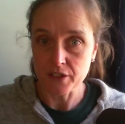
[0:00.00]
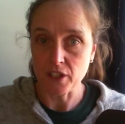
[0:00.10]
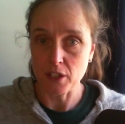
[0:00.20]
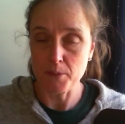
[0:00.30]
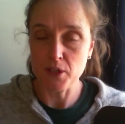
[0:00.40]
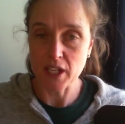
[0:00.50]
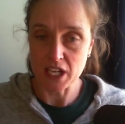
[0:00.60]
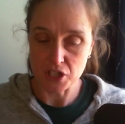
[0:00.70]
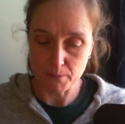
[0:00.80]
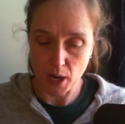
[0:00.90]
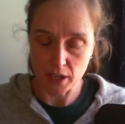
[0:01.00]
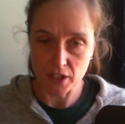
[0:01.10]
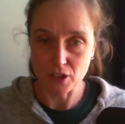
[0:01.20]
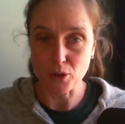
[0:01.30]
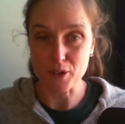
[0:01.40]
the communication
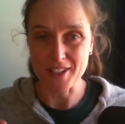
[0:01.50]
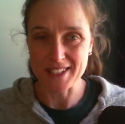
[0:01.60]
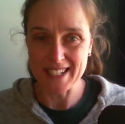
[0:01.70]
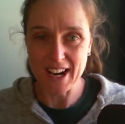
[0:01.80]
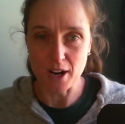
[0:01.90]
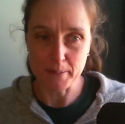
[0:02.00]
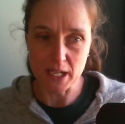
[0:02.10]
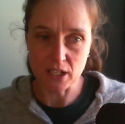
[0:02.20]
partner, or the CRP,